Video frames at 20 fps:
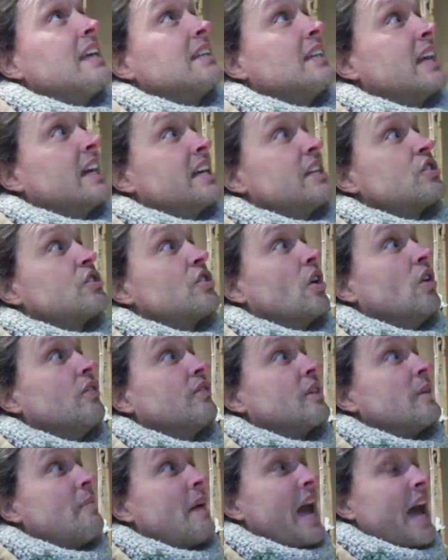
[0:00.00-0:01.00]
lights over
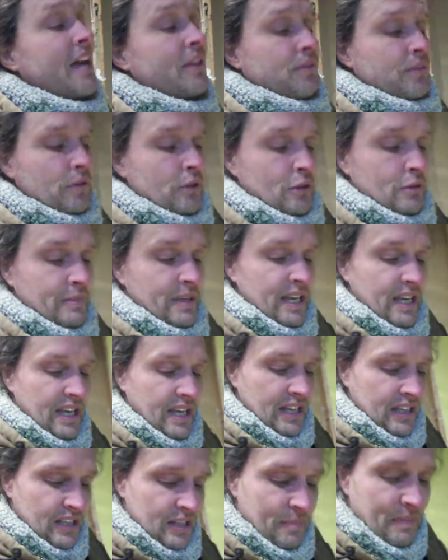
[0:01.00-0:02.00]
the bathroom,
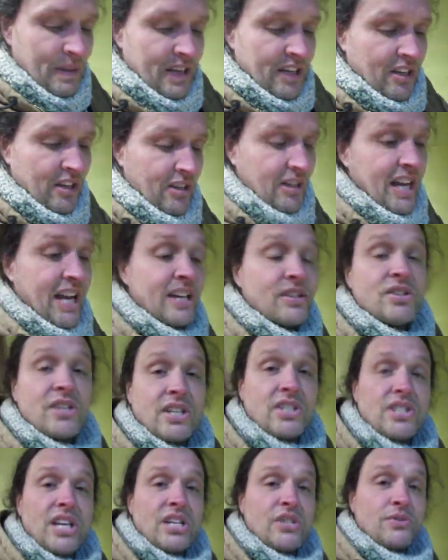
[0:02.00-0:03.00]
and depending on how
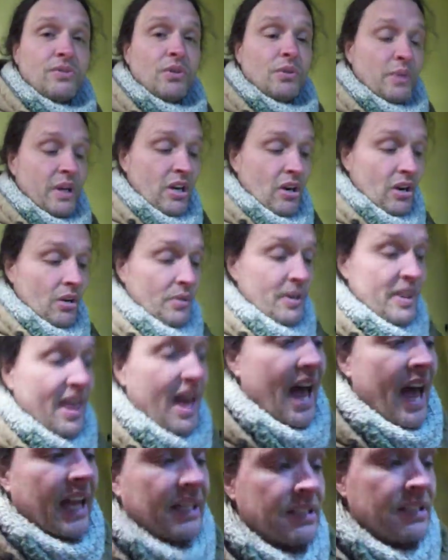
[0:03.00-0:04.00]
successful we are with
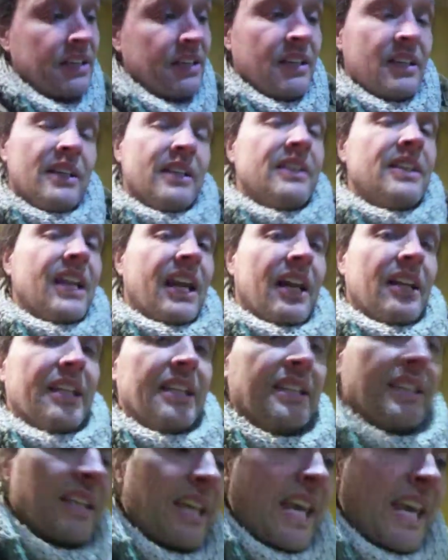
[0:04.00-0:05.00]
that, then I'll hit
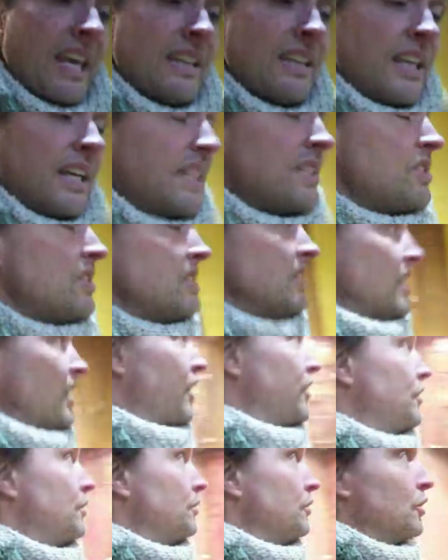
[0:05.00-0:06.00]
the can lights in the
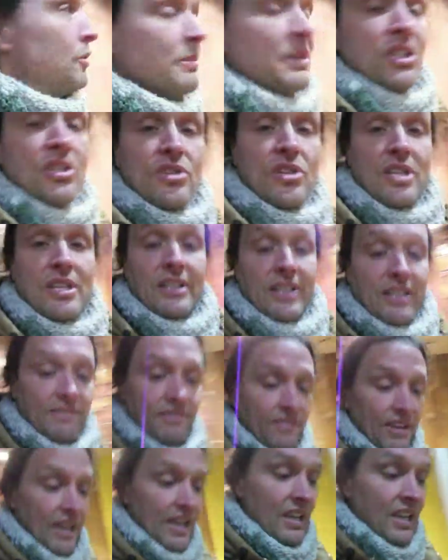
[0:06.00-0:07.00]
other room and the ceiling
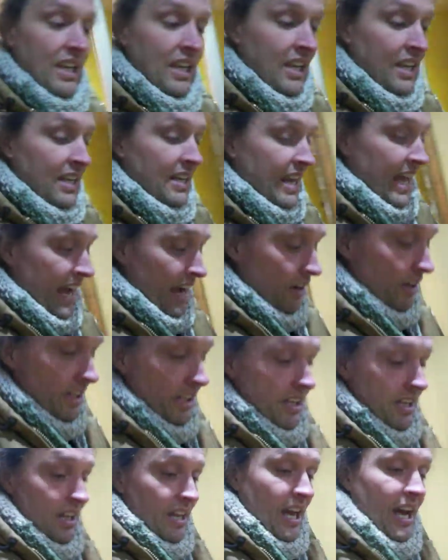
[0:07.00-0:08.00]
fan. Now,
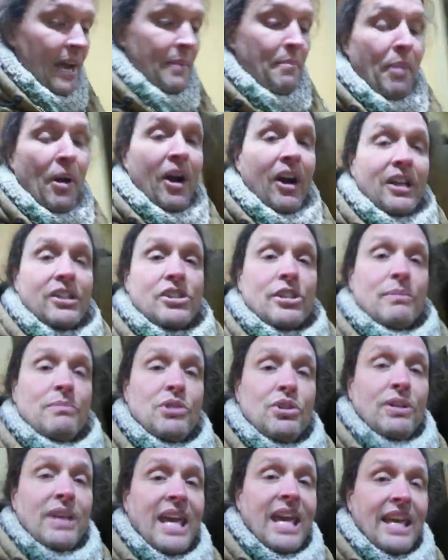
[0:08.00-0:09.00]
I bought some
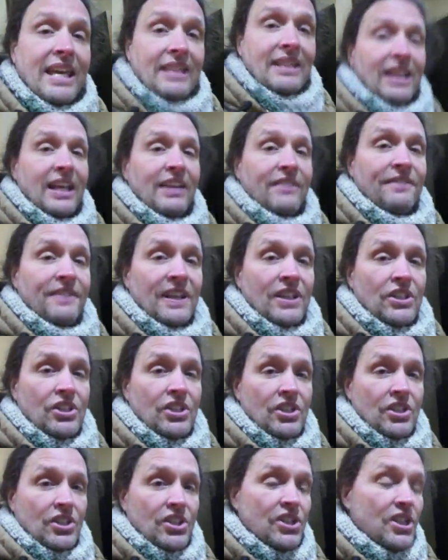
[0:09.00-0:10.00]
new can light
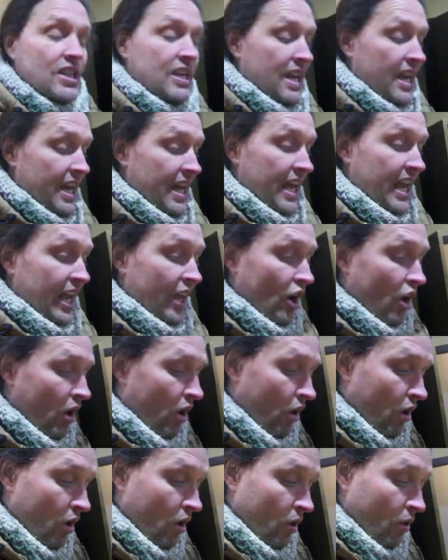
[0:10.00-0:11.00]
fixtures today, and
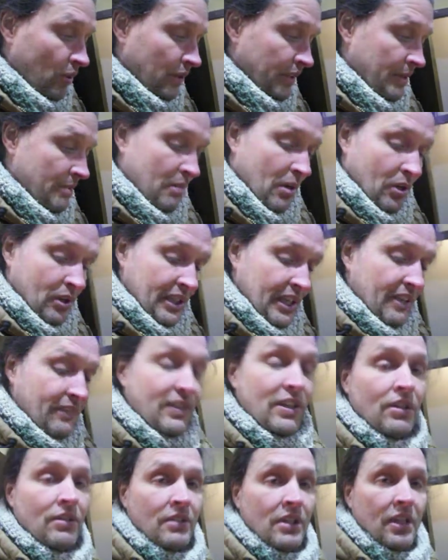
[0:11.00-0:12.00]
holy moly, if
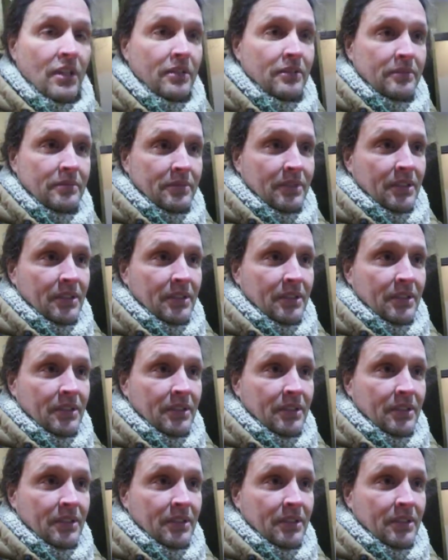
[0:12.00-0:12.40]
you don't